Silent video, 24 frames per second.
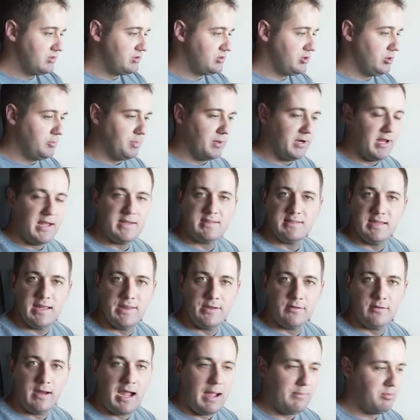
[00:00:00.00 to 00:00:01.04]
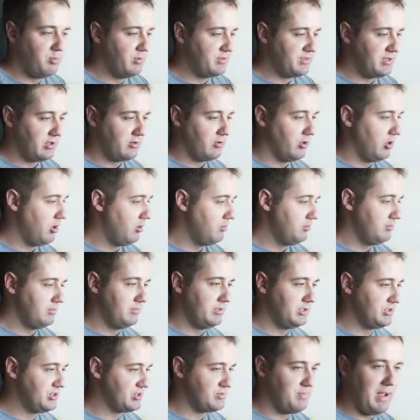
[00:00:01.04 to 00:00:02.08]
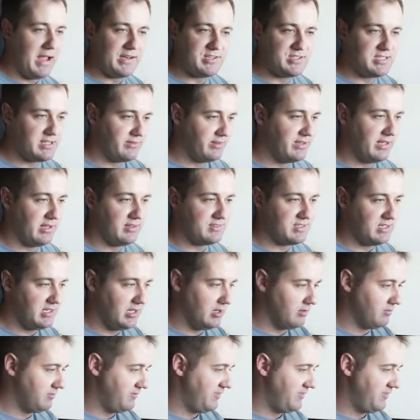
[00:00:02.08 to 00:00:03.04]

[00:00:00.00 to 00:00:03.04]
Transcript: Super nice leather wrap with the chrome. It just matches everything else in here.